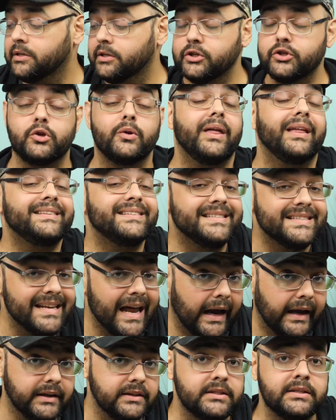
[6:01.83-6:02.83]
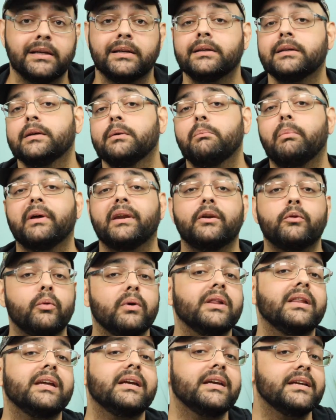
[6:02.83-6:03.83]
So that's nice, but it
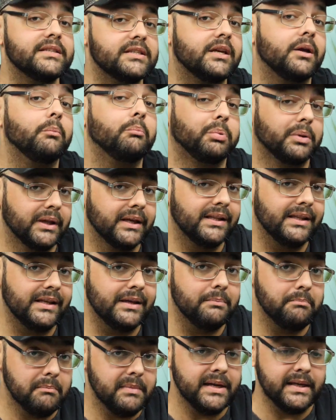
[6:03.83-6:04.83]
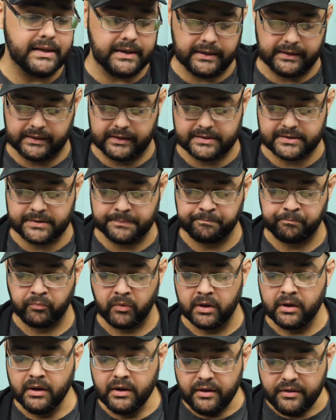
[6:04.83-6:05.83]
really is completely meaningless.
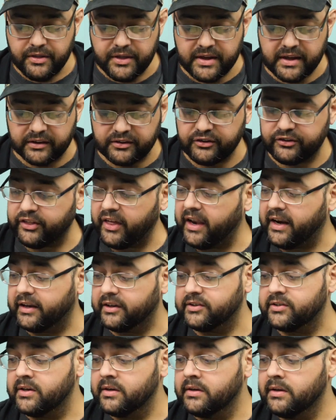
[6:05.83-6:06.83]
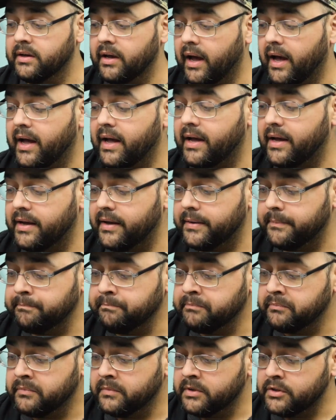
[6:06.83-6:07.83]
The aesthetics.
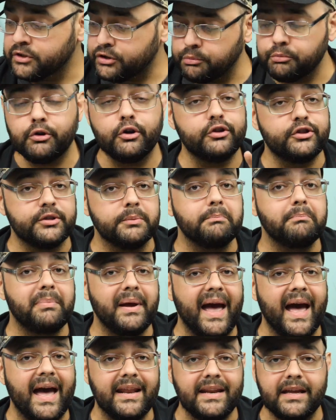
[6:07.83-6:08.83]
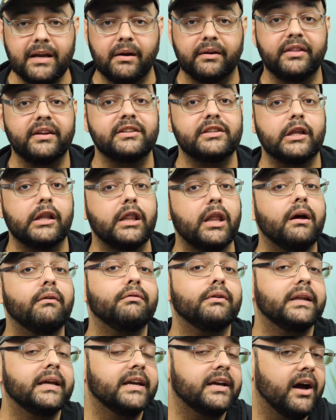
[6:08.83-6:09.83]
Some good, some bad here. I think it's a
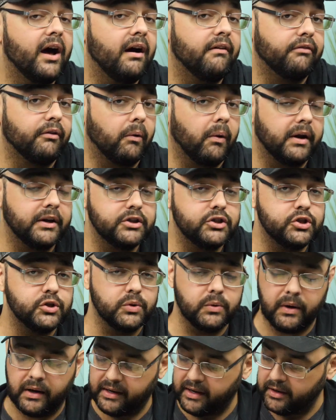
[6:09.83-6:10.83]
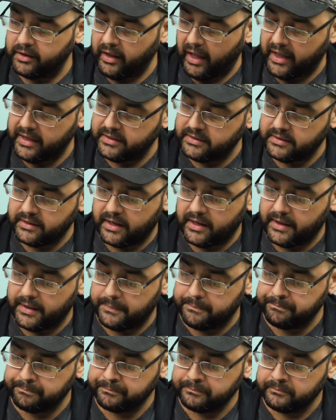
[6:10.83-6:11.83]
lovely cover, I do. And
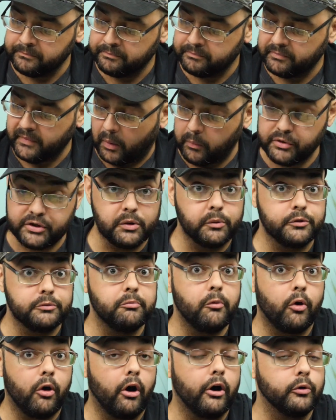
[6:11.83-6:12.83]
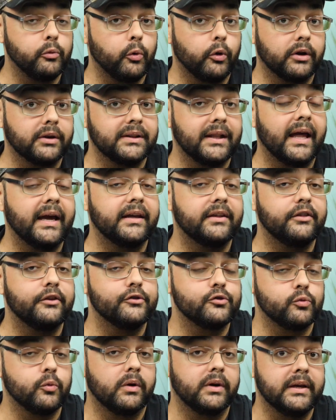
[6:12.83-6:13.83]
I wish there was more artwork like
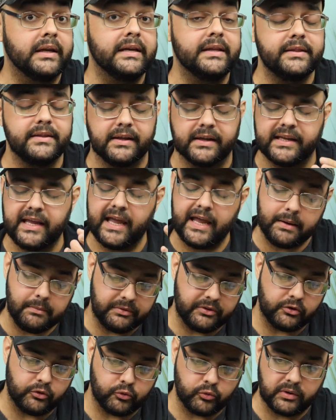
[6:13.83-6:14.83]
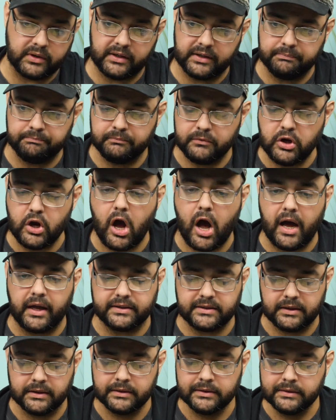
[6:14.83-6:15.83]
this one in the game, but there's really not.